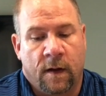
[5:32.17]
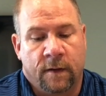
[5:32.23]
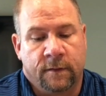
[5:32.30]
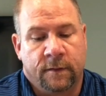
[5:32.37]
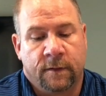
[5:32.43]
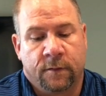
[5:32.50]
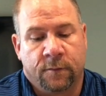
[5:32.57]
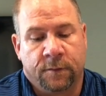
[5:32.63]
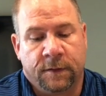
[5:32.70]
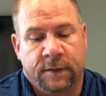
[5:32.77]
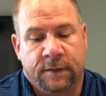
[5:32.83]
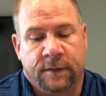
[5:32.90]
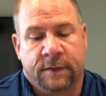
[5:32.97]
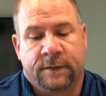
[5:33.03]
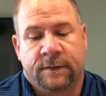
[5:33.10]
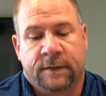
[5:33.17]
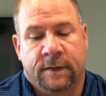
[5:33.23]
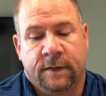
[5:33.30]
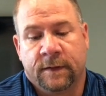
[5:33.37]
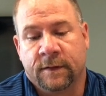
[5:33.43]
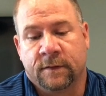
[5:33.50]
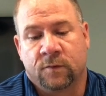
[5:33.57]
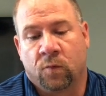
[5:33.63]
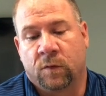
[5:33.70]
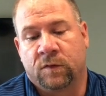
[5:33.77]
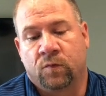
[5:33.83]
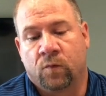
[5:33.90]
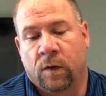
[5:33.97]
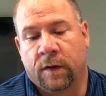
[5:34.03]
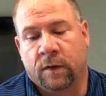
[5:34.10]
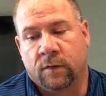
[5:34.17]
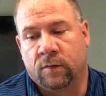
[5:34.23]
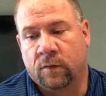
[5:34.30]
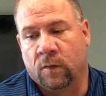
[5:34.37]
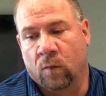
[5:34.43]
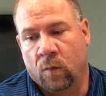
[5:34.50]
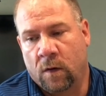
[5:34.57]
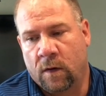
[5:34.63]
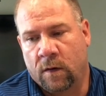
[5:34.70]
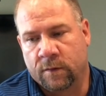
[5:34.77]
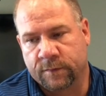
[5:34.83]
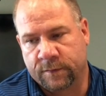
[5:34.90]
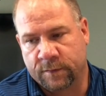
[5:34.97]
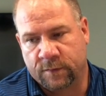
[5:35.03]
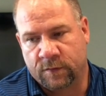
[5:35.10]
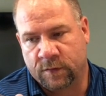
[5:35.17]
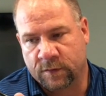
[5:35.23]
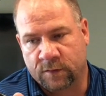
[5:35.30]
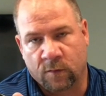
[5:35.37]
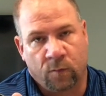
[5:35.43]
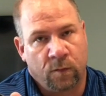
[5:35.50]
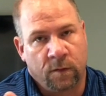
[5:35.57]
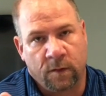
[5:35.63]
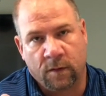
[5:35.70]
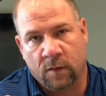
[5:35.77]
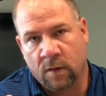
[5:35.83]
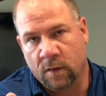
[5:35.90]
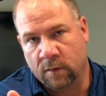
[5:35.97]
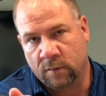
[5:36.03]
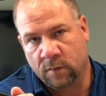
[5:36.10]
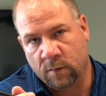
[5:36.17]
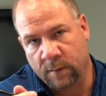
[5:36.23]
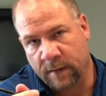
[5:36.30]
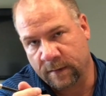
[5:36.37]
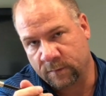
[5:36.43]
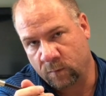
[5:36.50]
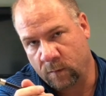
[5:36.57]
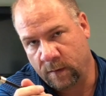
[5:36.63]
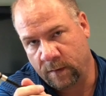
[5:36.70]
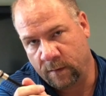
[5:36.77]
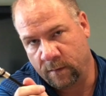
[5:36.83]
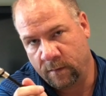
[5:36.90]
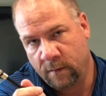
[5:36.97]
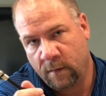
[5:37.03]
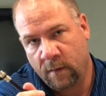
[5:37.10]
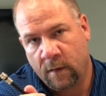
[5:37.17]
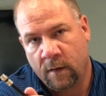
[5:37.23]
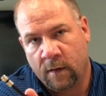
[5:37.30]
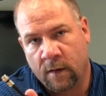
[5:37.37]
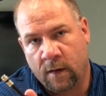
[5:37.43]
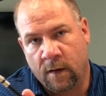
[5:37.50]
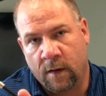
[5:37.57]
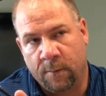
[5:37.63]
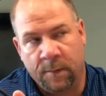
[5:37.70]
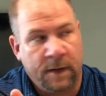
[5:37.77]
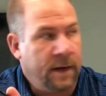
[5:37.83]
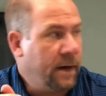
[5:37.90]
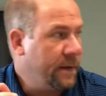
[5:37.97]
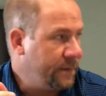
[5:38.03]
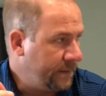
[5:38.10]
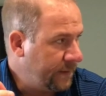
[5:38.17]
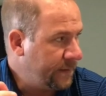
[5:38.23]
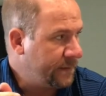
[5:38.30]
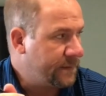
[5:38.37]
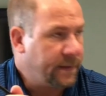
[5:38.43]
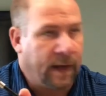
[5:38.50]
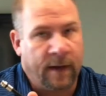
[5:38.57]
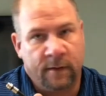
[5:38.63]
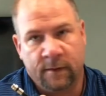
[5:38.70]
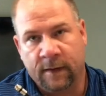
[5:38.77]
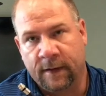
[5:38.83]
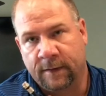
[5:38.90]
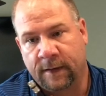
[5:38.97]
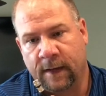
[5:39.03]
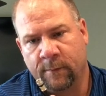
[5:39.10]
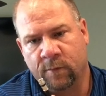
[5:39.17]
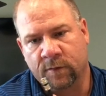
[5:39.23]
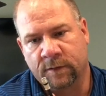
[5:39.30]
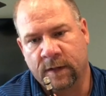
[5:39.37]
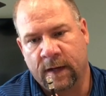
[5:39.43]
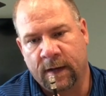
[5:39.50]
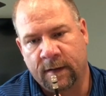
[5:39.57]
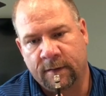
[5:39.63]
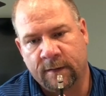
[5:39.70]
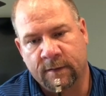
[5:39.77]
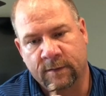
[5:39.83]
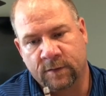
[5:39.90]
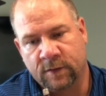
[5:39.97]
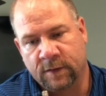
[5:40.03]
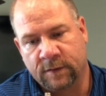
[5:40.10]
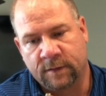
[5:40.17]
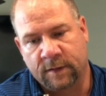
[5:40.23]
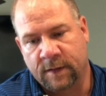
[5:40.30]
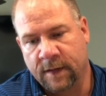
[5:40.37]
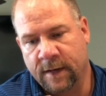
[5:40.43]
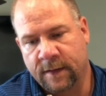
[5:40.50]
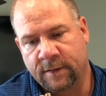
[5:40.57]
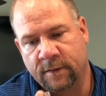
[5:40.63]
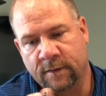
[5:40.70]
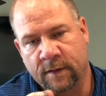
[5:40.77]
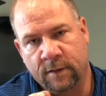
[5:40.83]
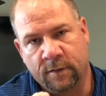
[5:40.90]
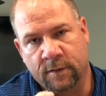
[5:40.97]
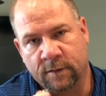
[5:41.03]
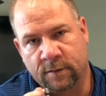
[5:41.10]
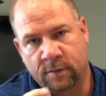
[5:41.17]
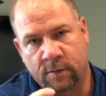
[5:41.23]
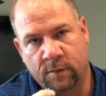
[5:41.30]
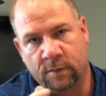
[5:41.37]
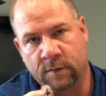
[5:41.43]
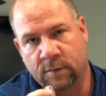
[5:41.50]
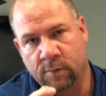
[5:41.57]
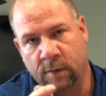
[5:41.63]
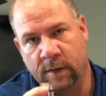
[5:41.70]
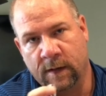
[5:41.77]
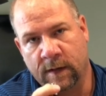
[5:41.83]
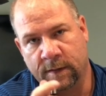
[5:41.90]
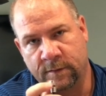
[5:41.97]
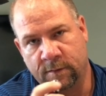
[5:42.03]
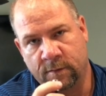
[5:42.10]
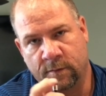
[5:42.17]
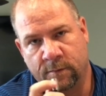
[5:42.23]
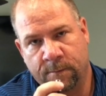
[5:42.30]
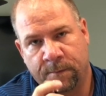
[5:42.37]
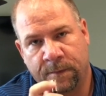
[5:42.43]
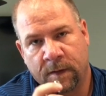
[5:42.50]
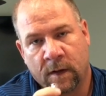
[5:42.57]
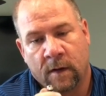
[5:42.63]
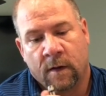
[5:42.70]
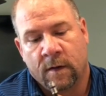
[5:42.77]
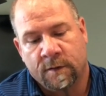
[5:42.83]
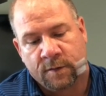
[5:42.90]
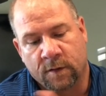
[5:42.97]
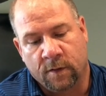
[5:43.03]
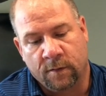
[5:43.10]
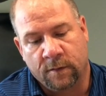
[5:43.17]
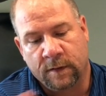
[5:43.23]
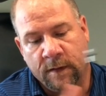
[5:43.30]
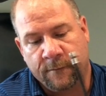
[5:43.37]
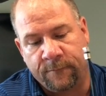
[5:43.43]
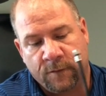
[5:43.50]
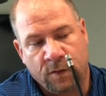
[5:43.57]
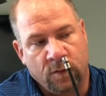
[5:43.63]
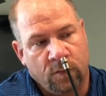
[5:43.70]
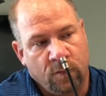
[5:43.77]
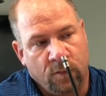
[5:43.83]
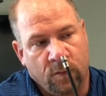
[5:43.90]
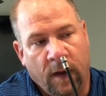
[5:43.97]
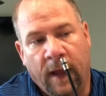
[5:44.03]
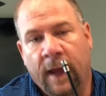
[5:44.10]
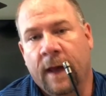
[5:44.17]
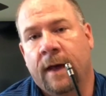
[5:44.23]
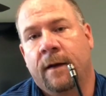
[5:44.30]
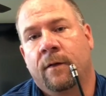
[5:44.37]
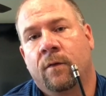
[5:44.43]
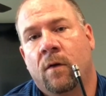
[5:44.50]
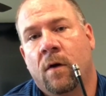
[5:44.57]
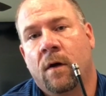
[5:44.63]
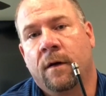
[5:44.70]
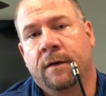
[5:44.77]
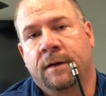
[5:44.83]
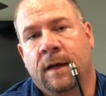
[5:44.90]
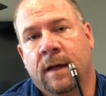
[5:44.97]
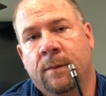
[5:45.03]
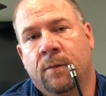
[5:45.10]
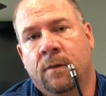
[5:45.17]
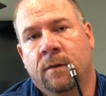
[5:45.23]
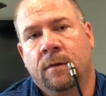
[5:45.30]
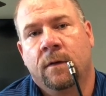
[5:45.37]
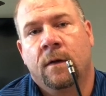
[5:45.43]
literally this is what's running through your walls. It's just a really long coax wire. And on the inside of that cable jack is just a connector that you can screw this right onto. So if you had a long cable